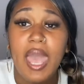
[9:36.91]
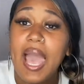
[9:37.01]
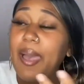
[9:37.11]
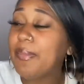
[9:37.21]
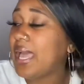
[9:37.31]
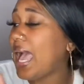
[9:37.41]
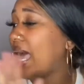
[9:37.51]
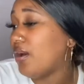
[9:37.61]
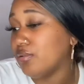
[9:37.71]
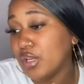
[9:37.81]
I mean,
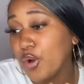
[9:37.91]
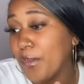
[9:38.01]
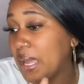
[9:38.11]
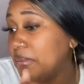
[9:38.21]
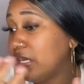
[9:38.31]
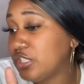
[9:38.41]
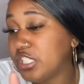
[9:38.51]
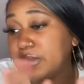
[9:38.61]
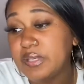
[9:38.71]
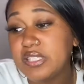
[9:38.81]
I don't know. Maybe it
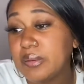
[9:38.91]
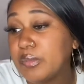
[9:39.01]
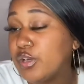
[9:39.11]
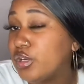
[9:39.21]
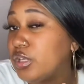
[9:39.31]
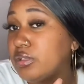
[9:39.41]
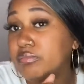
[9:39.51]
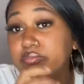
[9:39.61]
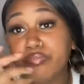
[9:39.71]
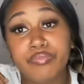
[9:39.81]
just be some good,
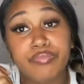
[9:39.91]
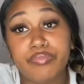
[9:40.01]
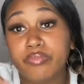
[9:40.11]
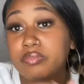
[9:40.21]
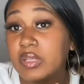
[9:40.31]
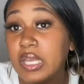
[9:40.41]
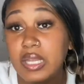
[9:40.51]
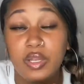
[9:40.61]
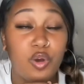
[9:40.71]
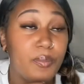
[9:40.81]
mm-mm,
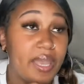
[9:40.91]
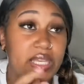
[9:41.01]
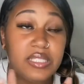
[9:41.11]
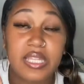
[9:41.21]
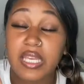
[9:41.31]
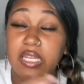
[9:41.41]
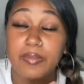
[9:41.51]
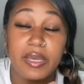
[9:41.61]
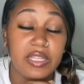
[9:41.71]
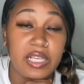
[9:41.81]
and nobody's thinking
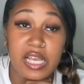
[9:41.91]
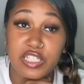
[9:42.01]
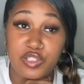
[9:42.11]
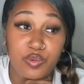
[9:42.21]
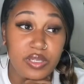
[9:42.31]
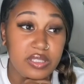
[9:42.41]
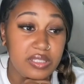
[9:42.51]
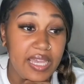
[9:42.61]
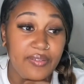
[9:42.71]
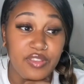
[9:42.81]
about the
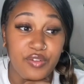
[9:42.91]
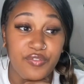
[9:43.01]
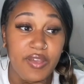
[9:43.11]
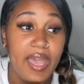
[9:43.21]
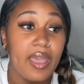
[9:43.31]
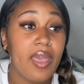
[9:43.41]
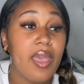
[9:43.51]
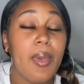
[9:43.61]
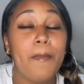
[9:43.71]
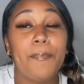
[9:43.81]
consequences after the fact.
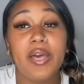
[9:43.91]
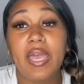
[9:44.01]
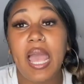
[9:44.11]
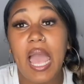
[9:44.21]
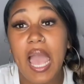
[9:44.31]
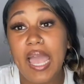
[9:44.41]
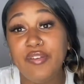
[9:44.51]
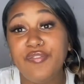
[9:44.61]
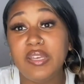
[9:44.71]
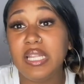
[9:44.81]
But
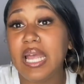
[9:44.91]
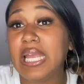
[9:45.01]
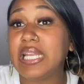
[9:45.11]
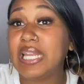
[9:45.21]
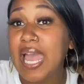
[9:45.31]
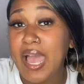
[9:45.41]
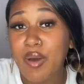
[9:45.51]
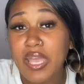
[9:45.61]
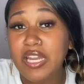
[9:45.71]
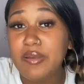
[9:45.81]
I feel like
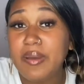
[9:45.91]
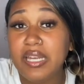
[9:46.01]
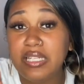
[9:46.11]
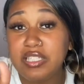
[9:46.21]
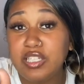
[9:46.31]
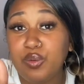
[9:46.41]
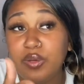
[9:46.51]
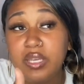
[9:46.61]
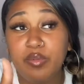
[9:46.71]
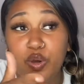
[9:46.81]
now anybody dealing
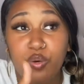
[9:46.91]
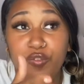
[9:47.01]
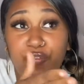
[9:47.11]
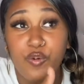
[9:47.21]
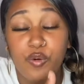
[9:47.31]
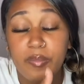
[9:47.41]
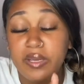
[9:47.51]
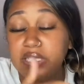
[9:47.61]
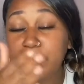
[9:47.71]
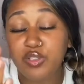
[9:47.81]
with him going forward,
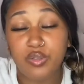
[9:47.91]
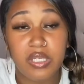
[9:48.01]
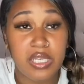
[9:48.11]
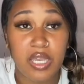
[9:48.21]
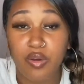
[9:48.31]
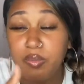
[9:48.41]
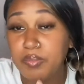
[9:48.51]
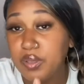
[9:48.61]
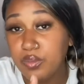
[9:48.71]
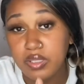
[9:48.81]
because I'm sure he ain't gonna
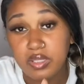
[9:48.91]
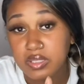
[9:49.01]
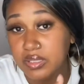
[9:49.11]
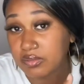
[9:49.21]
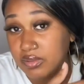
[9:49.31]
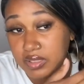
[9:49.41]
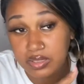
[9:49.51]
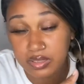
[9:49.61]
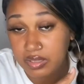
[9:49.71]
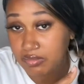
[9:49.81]
be with this
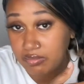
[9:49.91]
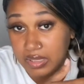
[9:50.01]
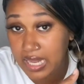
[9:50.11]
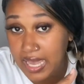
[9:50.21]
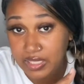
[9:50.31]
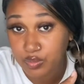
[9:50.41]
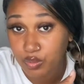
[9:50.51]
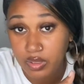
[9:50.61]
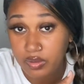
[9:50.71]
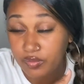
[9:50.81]
this last
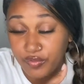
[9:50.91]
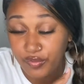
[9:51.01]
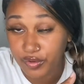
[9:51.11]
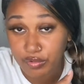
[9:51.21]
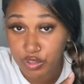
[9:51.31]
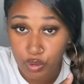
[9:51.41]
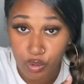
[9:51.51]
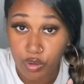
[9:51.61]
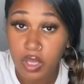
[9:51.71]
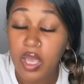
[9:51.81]
one for very
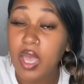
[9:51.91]
long.